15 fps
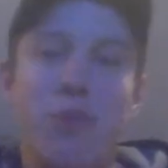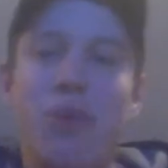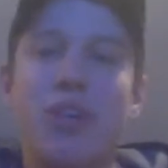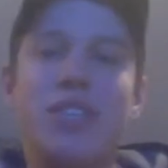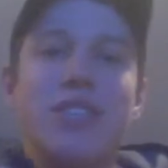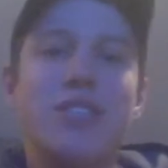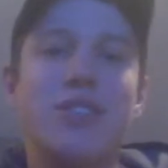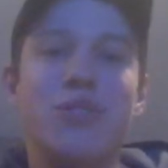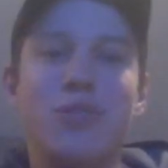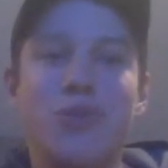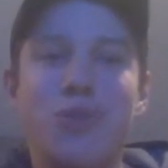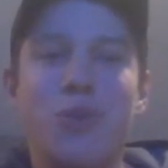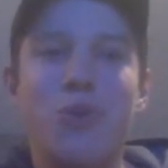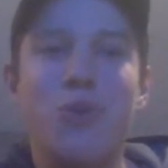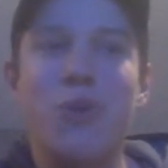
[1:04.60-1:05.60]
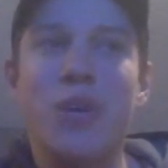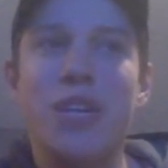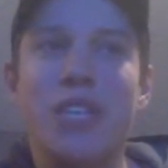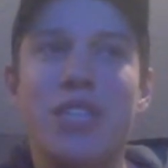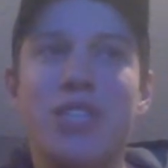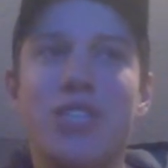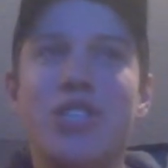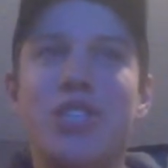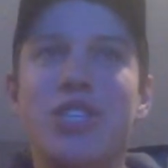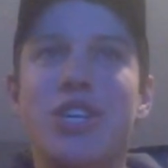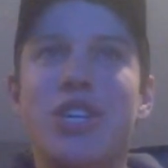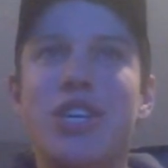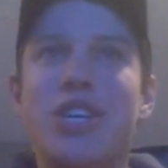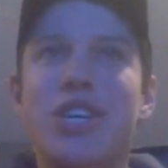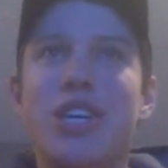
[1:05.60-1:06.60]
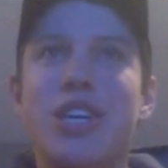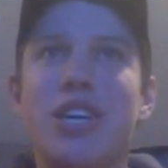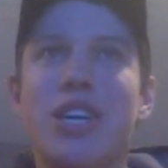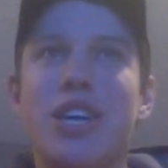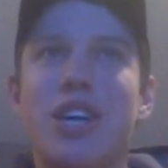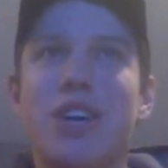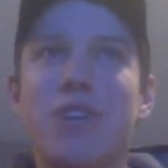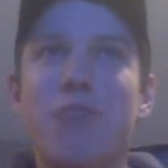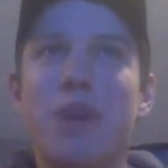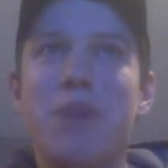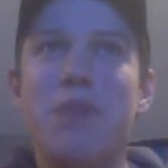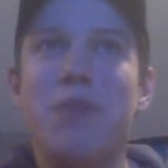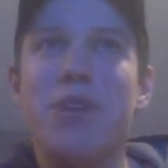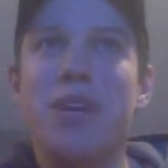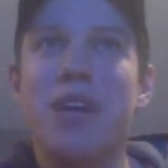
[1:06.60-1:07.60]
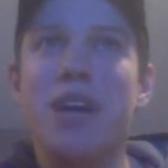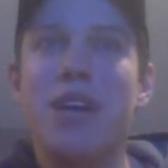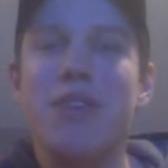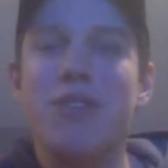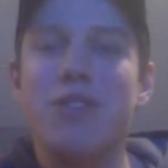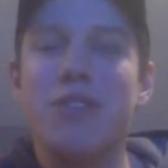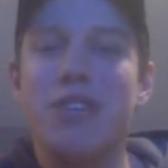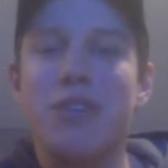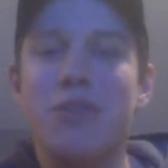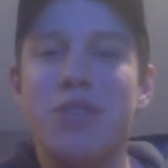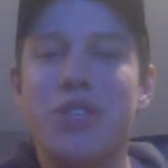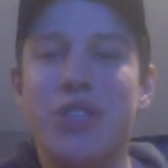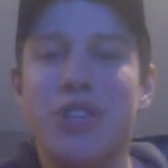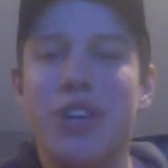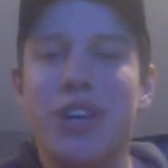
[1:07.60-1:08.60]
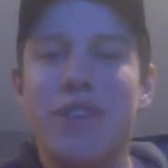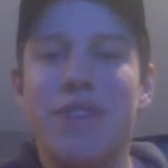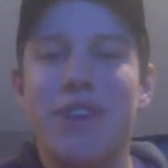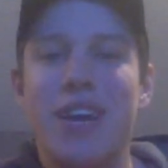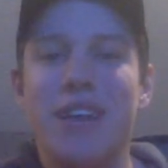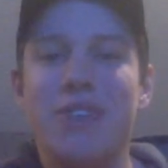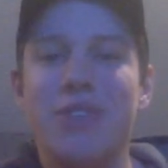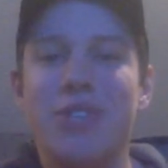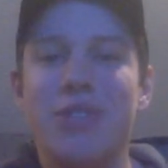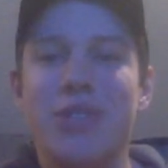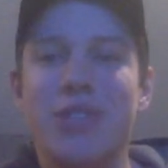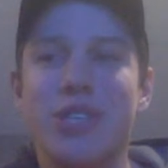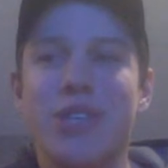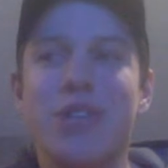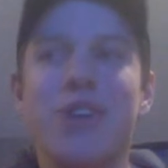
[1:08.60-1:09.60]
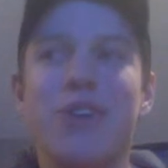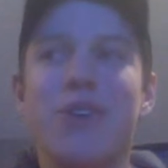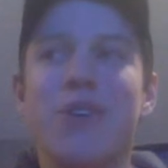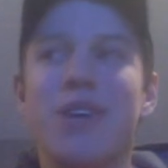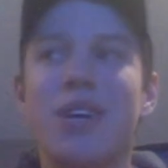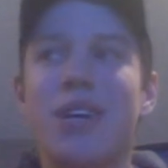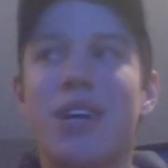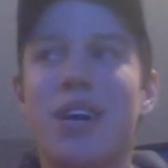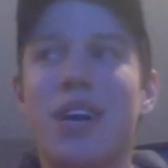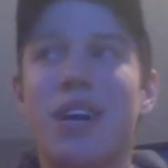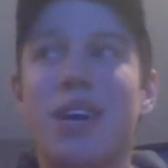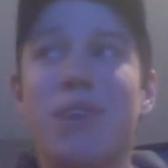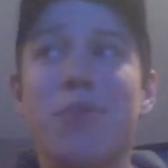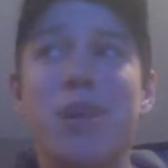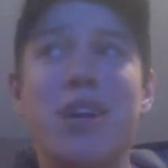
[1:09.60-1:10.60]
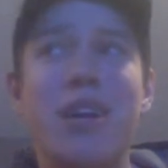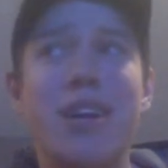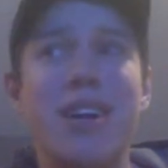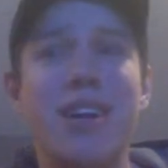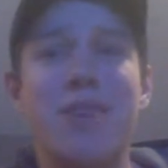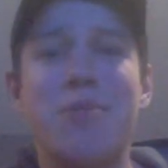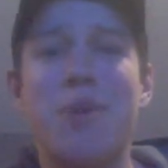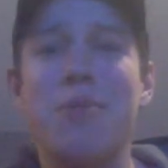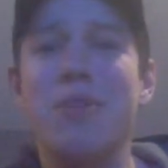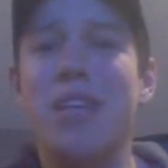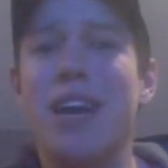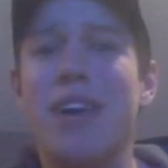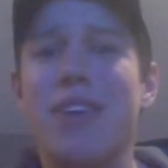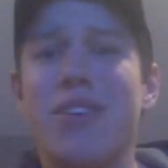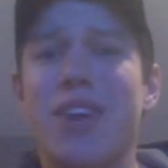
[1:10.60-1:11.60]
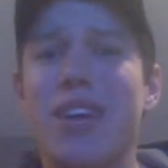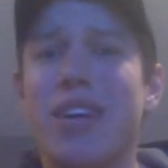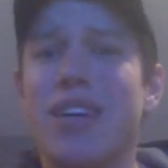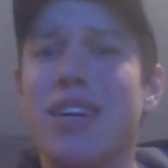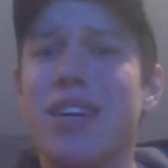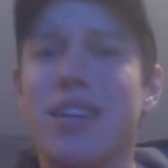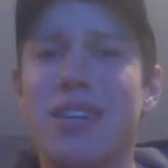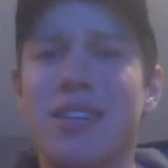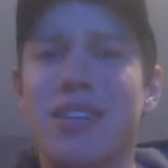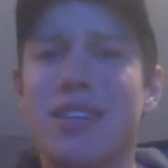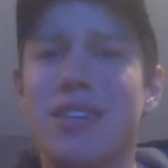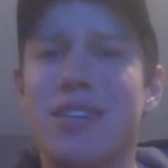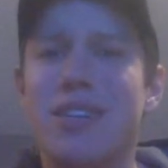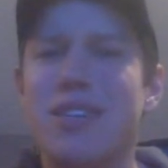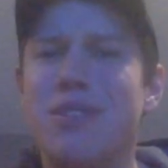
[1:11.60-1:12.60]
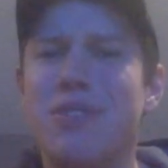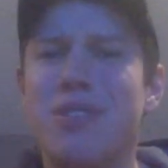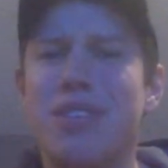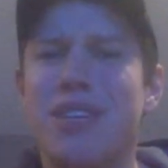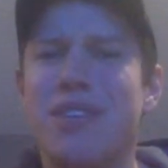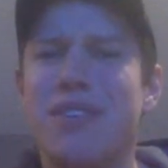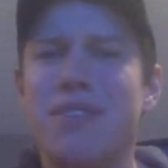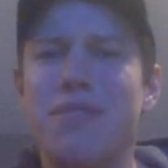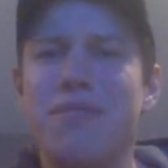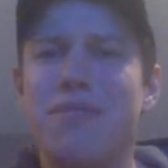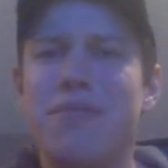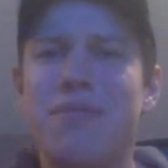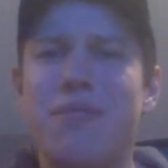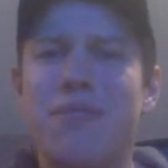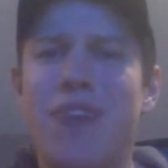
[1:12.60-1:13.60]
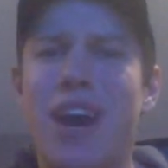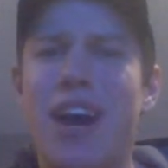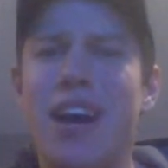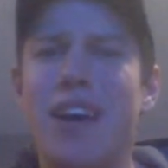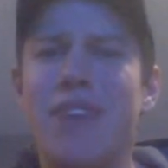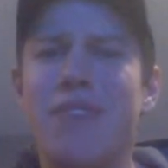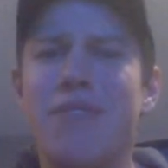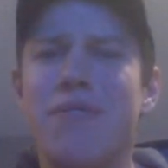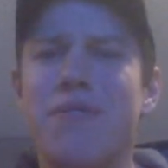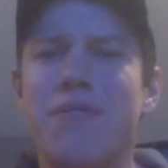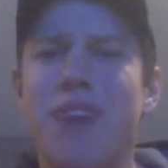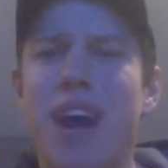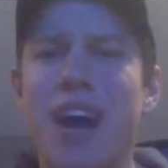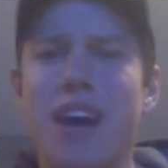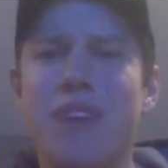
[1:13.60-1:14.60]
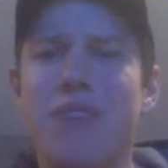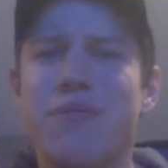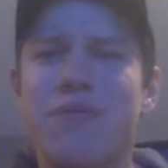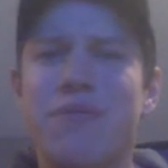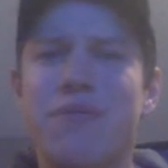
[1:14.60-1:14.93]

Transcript: points, which on paper it kind of looks like we should have gone 5-0-0, but it ended up coming down to like a 5-5-4,